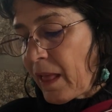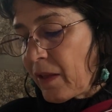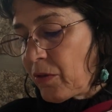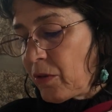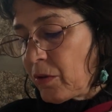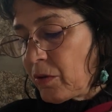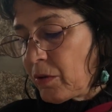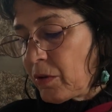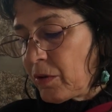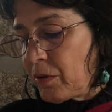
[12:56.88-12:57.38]

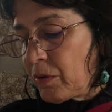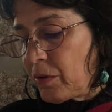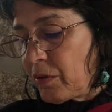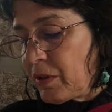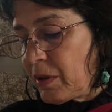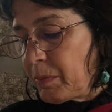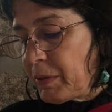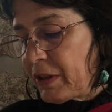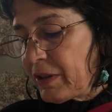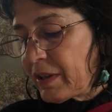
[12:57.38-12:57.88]
the
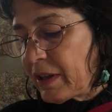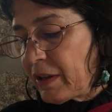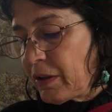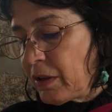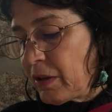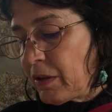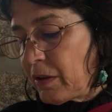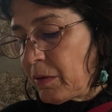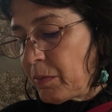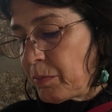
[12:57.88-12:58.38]

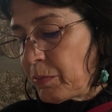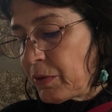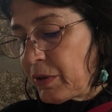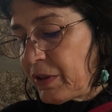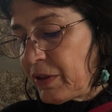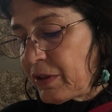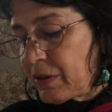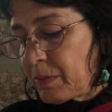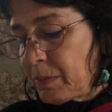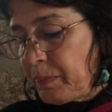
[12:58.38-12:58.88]
Tibetan
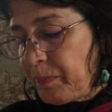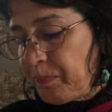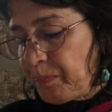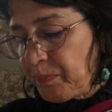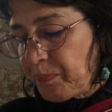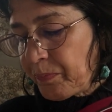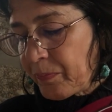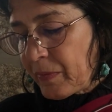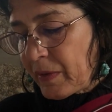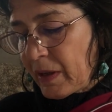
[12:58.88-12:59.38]
Buddhism.
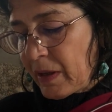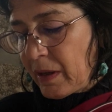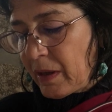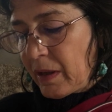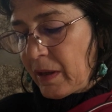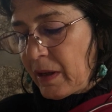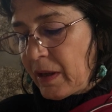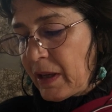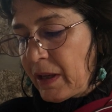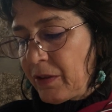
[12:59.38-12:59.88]

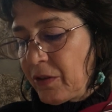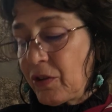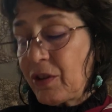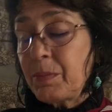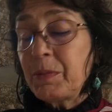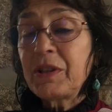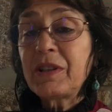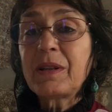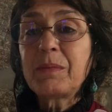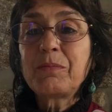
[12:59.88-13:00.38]
And the
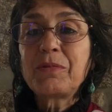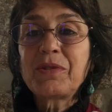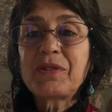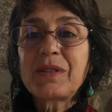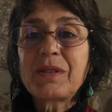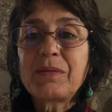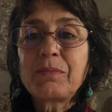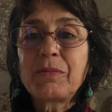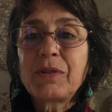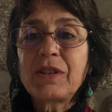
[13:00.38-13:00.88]
Tibetan
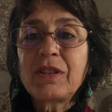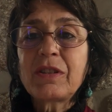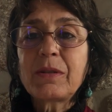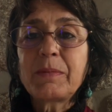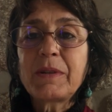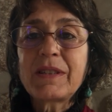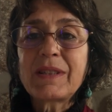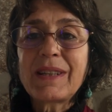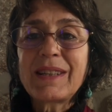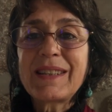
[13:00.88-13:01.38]
Buddhism,
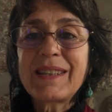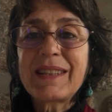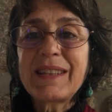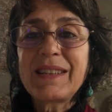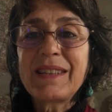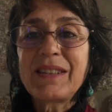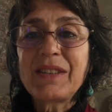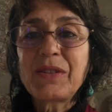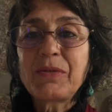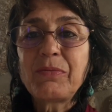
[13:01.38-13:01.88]
as I
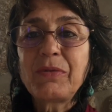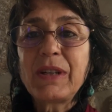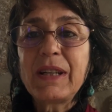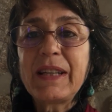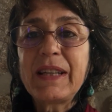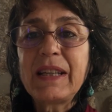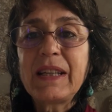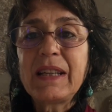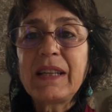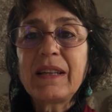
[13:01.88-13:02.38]
said, is
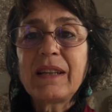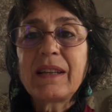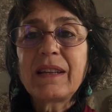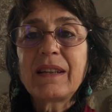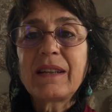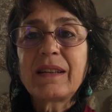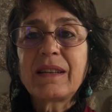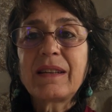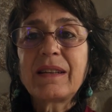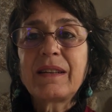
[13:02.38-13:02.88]
really
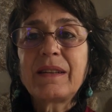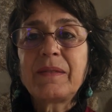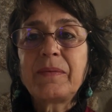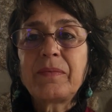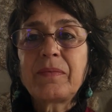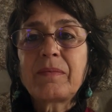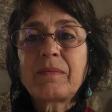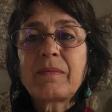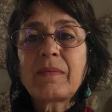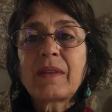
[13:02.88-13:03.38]

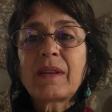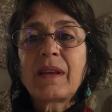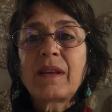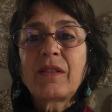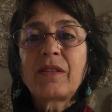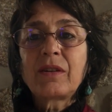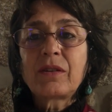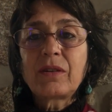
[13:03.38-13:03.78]
the